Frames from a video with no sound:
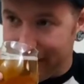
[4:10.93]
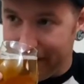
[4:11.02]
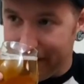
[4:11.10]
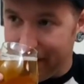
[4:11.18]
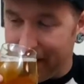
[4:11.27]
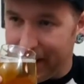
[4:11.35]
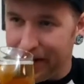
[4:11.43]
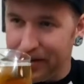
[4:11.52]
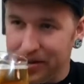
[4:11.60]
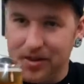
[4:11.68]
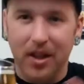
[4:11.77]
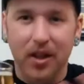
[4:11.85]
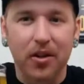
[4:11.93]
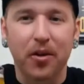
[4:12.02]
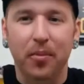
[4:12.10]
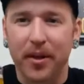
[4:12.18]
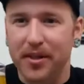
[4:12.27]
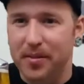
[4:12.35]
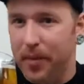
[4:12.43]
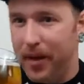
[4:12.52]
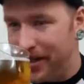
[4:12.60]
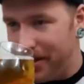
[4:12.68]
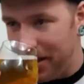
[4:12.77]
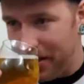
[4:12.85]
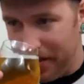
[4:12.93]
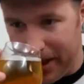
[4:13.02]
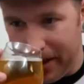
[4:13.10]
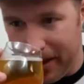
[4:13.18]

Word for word: and just a little bit of spice in the back.